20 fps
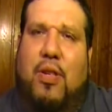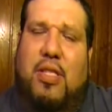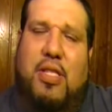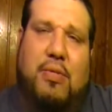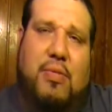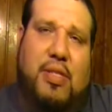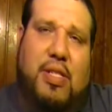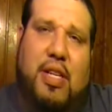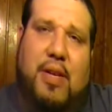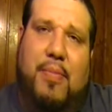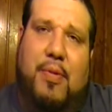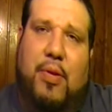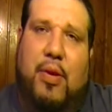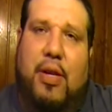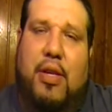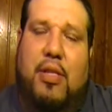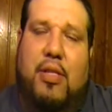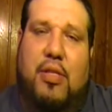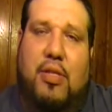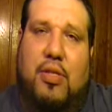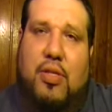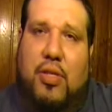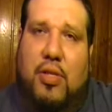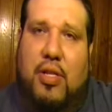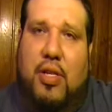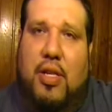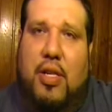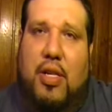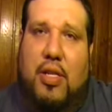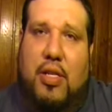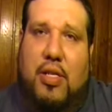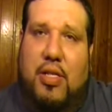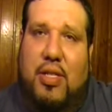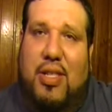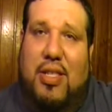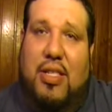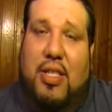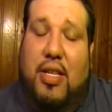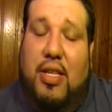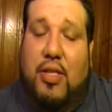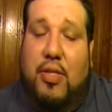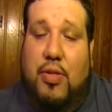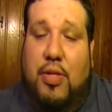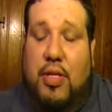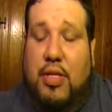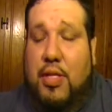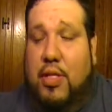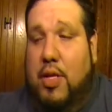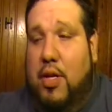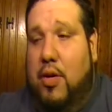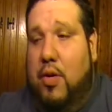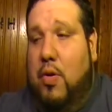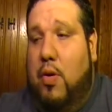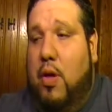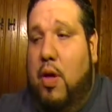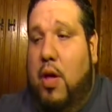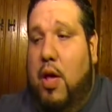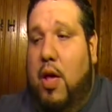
She was an immigrant to this country, so